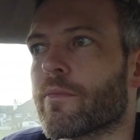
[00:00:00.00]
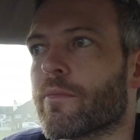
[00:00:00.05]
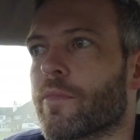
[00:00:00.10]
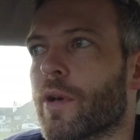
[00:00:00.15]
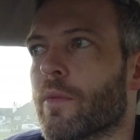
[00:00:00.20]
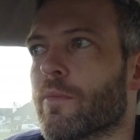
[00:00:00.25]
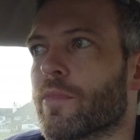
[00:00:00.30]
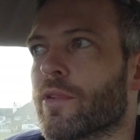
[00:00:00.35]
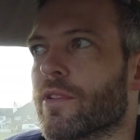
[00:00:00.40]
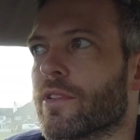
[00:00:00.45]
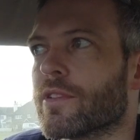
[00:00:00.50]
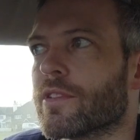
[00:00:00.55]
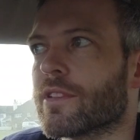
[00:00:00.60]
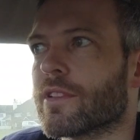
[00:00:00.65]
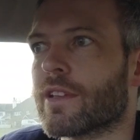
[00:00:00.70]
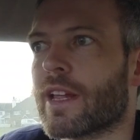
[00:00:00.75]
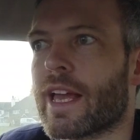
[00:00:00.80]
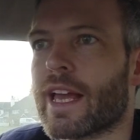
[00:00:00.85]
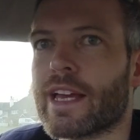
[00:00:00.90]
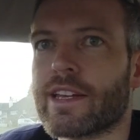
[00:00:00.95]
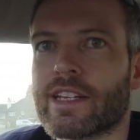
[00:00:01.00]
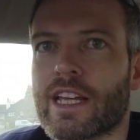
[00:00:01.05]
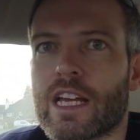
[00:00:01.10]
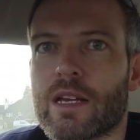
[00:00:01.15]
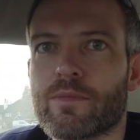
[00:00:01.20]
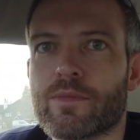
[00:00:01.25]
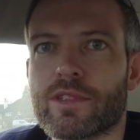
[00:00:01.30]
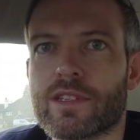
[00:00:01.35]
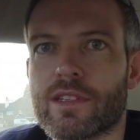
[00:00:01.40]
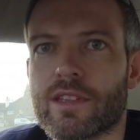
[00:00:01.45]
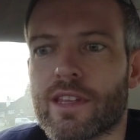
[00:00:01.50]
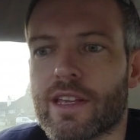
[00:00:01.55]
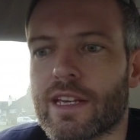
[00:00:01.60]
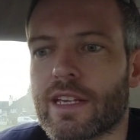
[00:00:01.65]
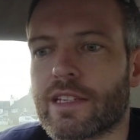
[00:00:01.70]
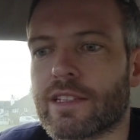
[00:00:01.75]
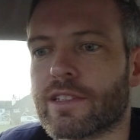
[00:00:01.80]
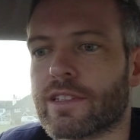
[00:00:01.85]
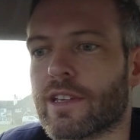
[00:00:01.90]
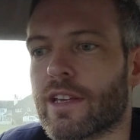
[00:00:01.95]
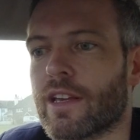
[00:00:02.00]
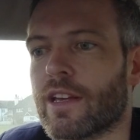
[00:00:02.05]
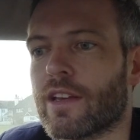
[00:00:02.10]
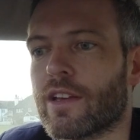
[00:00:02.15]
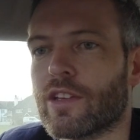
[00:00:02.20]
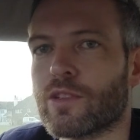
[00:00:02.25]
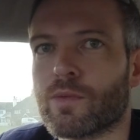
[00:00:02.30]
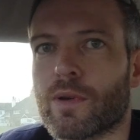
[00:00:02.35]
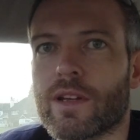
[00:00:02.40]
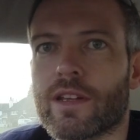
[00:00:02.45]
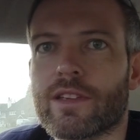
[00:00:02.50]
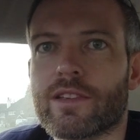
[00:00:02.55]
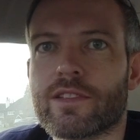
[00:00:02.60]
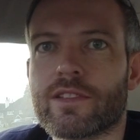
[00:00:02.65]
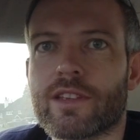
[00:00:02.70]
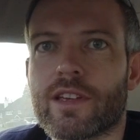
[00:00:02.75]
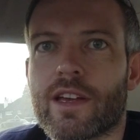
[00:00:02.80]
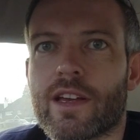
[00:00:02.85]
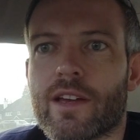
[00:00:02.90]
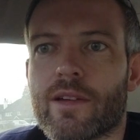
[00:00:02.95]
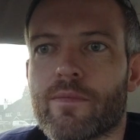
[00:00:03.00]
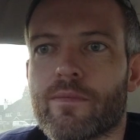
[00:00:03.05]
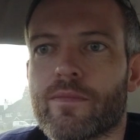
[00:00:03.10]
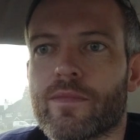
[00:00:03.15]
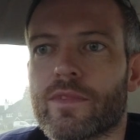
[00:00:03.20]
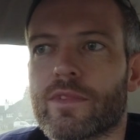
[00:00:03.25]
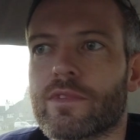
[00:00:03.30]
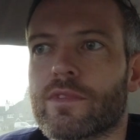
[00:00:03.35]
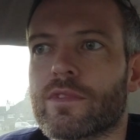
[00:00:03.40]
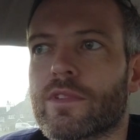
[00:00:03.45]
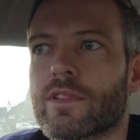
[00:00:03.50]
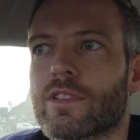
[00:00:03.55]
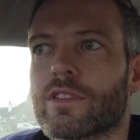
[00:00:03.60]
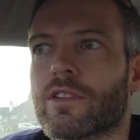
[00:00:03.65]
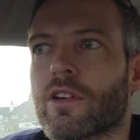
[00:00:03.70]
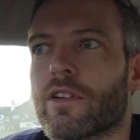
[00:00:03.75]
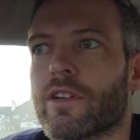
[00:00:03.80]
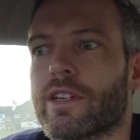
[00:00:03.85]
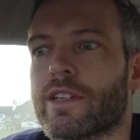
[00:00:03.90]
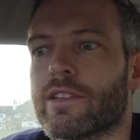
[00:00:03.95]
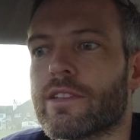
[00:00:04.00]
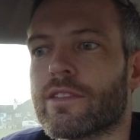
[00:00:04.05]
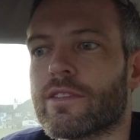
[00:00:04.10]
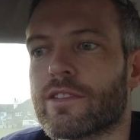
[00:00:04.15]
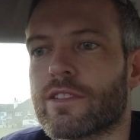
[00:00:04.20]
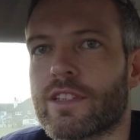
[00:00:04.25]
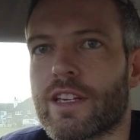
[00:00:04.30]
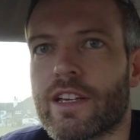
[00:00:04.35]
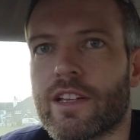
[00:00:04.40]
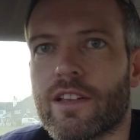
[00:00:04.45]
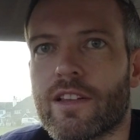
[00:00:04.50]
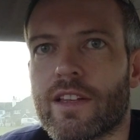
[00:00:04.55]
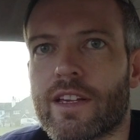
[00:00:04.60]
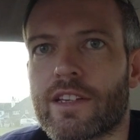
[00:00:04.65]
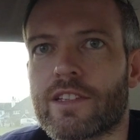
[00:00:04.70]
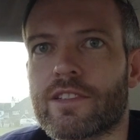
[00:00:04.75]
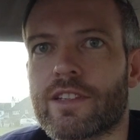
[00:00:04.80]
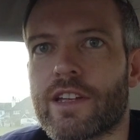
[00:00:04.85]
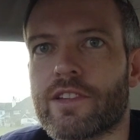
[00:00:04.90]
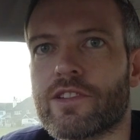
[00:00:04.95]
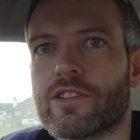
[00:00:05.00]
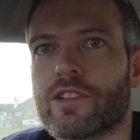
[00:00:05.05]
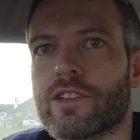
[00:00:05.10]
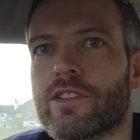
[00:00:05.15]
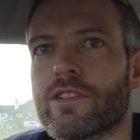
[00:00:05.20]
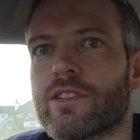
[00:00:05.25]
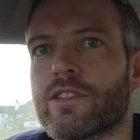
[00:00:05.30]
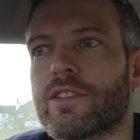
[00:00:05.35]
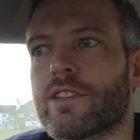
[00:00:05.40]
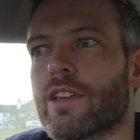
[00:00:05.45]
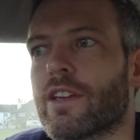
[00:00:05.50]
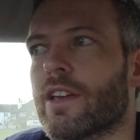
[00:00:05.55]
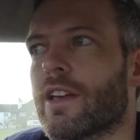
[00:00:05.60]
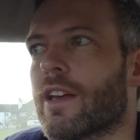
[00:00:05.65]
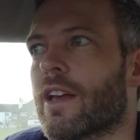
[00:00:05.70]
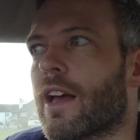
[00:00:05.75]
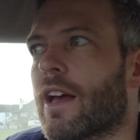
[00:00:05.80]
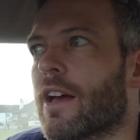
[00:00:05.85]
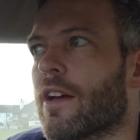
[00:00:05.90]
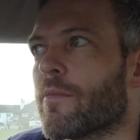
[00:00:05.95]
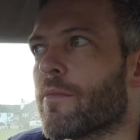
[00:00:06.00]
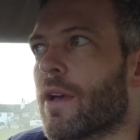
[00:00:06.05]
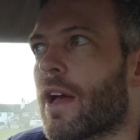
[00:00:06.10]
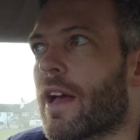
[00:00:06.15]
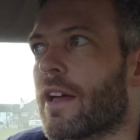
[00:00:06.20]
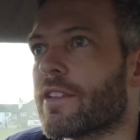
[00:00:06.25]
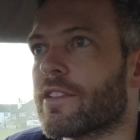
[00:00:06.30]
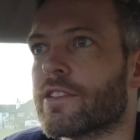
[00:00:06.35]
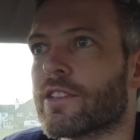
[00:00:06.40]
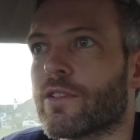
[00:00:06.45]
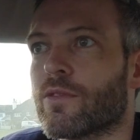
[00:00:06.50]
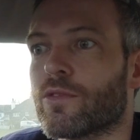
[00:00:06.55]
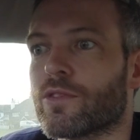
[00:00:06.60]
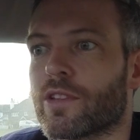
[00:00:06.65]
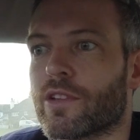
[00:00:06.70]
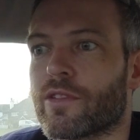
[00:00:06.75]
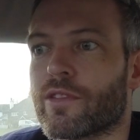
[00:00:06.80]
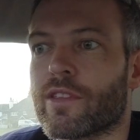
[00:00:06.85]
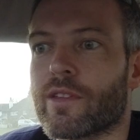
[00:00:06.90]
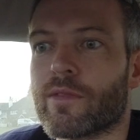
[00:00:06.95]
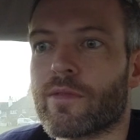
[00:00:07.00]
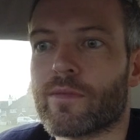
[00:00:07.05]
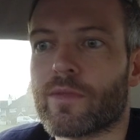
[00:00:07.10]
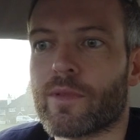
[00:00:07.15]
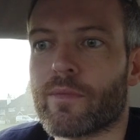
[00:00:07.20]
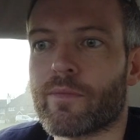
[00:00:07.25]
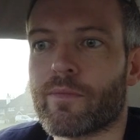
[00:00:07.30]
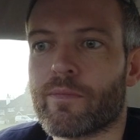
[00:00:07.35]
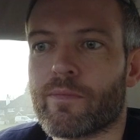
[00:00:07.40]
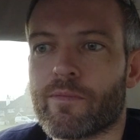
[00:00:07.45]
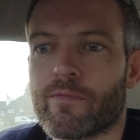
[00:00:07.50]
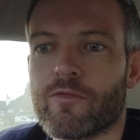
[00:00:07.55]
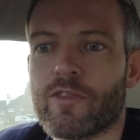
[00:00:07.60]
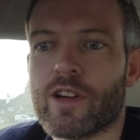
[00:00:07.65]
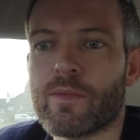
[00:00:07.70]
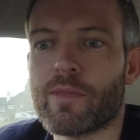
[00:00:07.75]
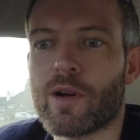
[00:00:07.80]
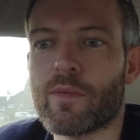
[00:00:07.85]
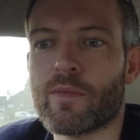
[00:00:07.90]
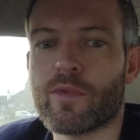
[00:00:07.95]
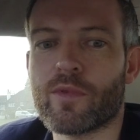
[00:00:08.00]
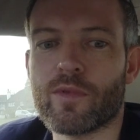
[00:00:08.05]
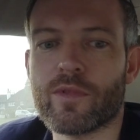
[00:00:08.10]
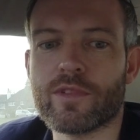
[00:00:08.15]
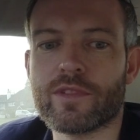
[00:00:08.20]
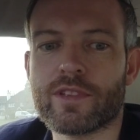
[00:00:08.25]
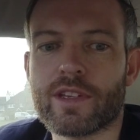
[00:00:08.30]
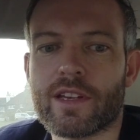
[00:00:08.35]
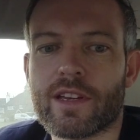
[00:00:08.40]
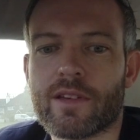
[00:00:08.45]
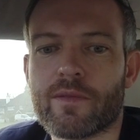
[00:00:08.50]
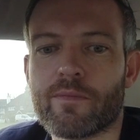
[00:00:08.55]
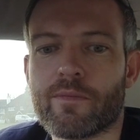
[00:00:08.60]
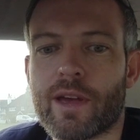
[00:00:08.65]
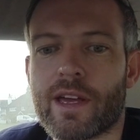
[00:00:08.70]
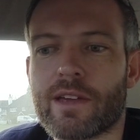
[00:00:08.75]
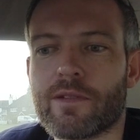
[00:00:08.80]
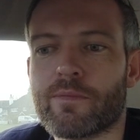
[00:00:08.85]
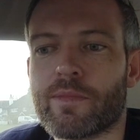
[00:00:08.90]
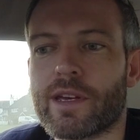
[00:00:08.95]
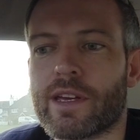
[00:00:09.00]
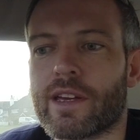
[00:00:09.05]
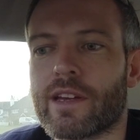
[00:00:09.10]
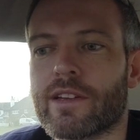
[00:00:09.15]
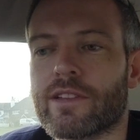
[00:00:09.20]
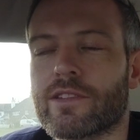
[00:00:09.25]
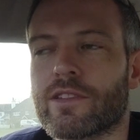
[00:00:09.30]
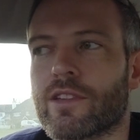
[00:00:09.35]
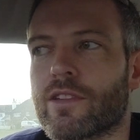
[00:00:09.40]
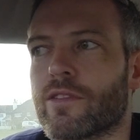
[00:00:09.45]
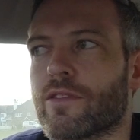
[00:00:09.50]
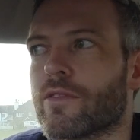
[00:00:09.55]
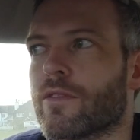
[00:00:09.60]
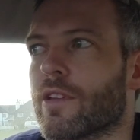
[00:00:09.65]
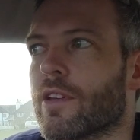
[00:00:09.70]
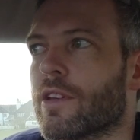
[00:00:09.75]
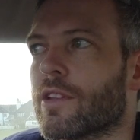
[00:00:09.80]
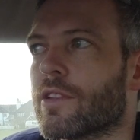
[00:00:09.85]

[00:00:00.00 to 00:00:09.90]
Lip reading: bumpers and air dams and things, as well as side sill extensions, and also the rear bumper was made bigger to